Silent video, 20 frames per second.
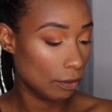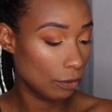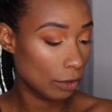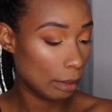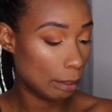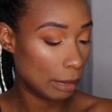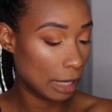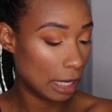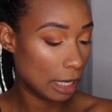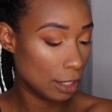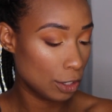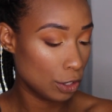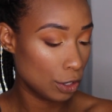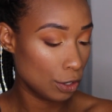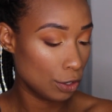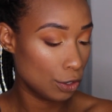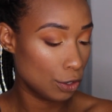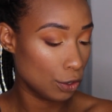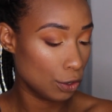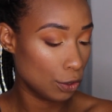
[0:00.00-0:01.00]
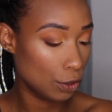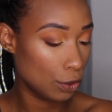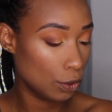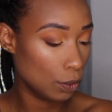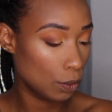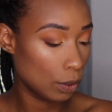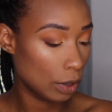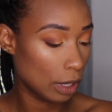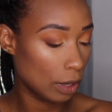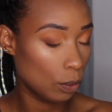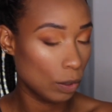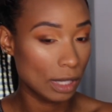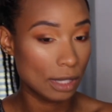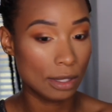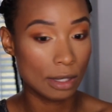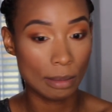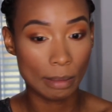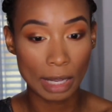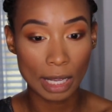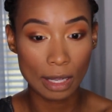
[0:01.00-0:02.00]
for me to do a
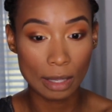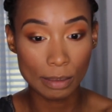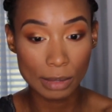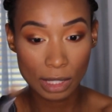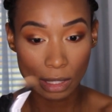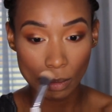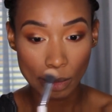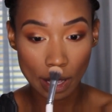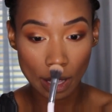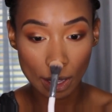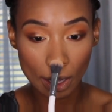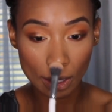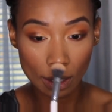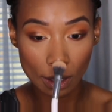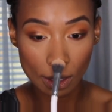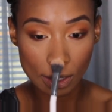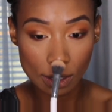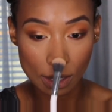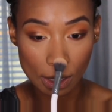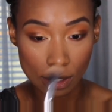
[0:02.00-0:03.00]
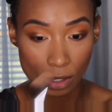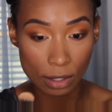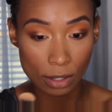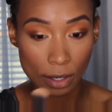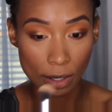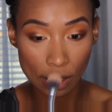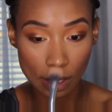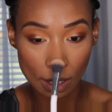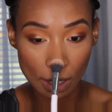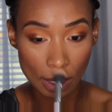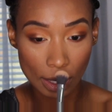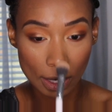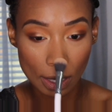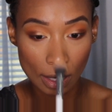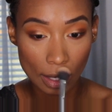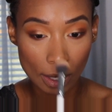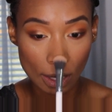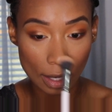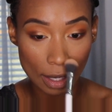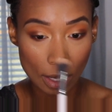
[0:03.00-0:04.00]
what's in my Ipsy bag, because I started
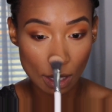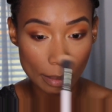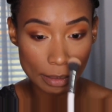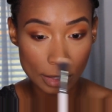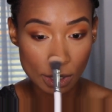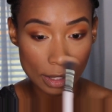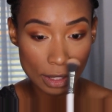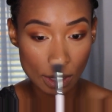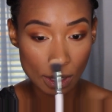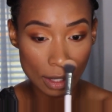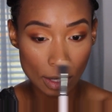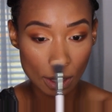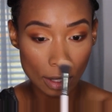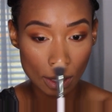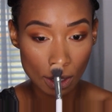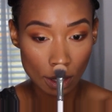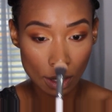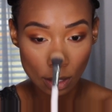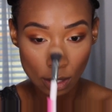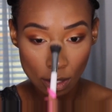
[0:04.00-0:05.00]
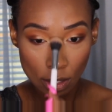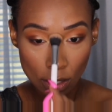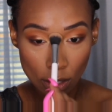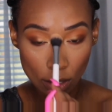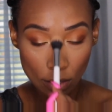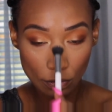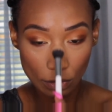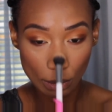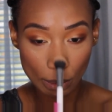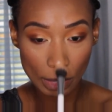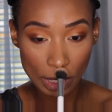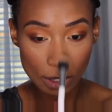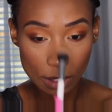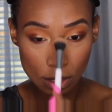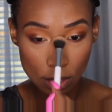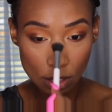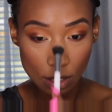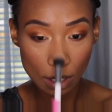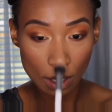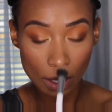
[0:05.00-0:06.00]
getting Ipsy a few
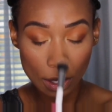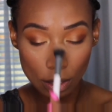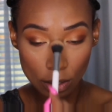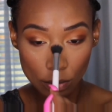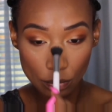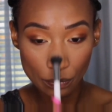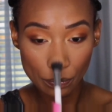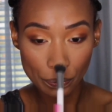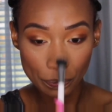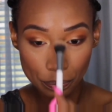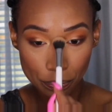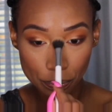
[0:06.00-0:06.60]
months ago,